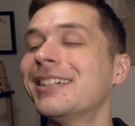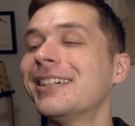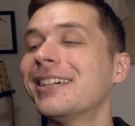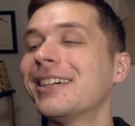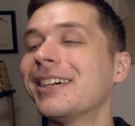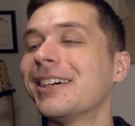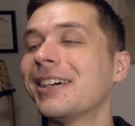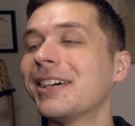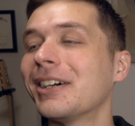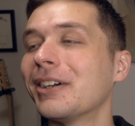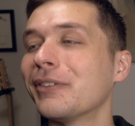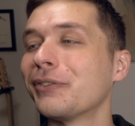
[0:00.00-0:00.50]

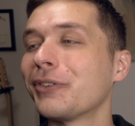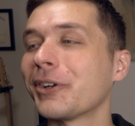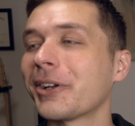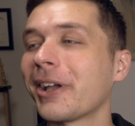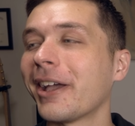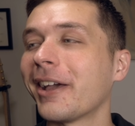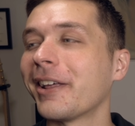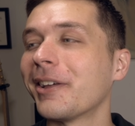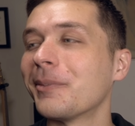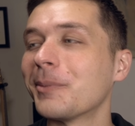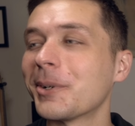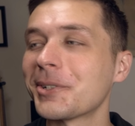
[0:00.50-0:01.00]
Uh, I
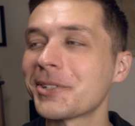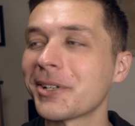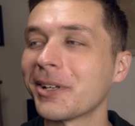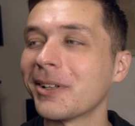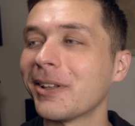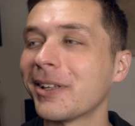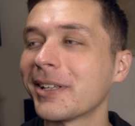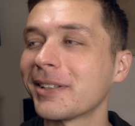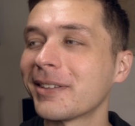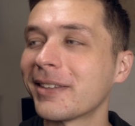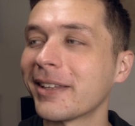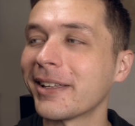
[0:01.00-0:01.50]
forgot how much I
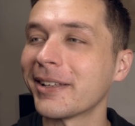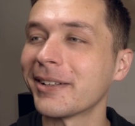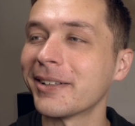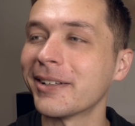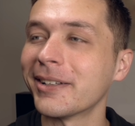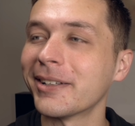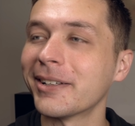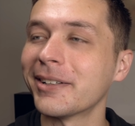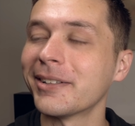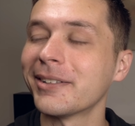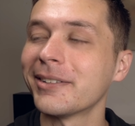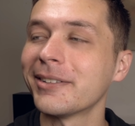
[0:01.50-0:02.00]
liked that,
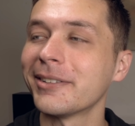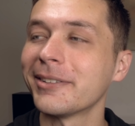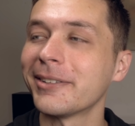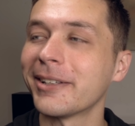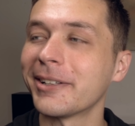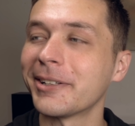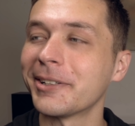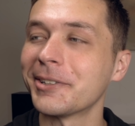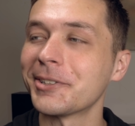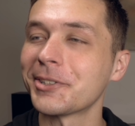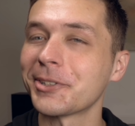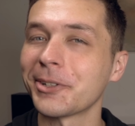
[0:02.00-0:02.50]
uh,
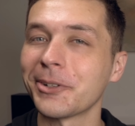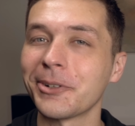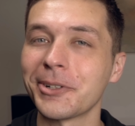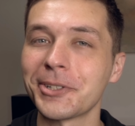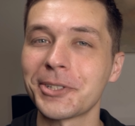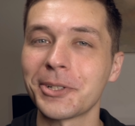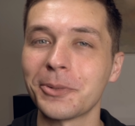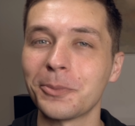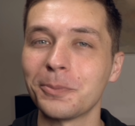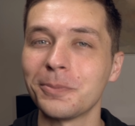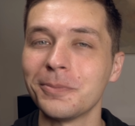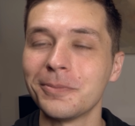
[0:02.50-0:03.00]
that intro. I
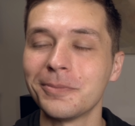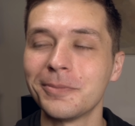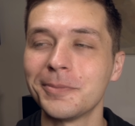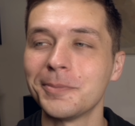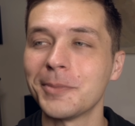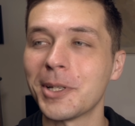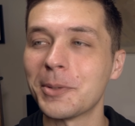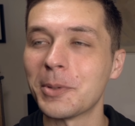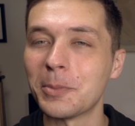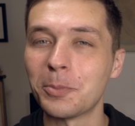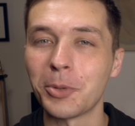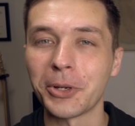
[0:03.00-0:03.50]
should
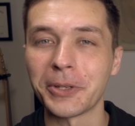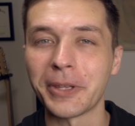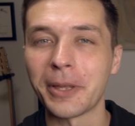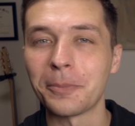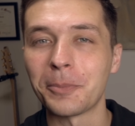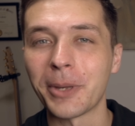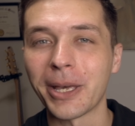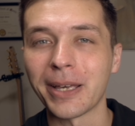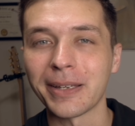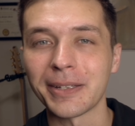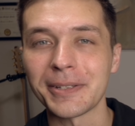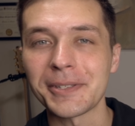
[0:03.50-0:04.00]
maybe bring
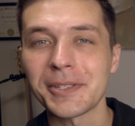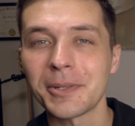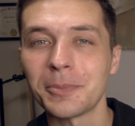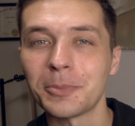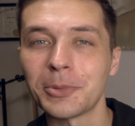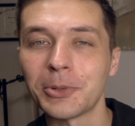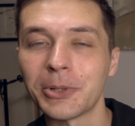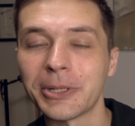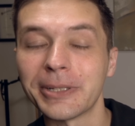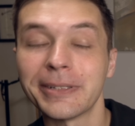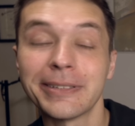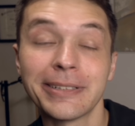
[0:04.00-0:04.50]
that back at
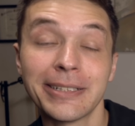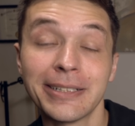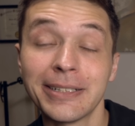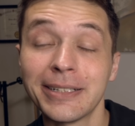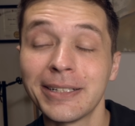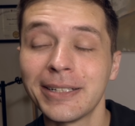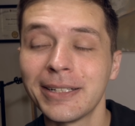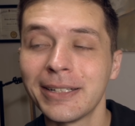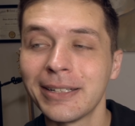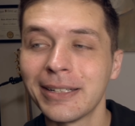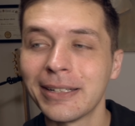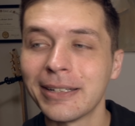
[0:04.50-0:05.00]
some point.
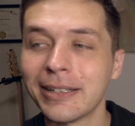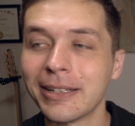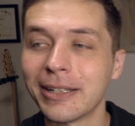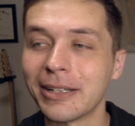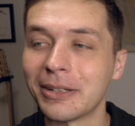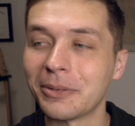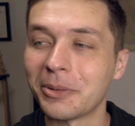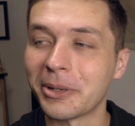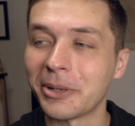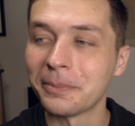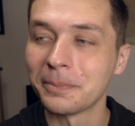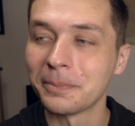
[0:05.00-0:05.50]

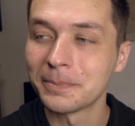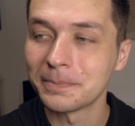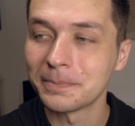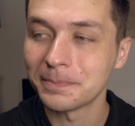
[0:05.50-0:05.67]
Anyway.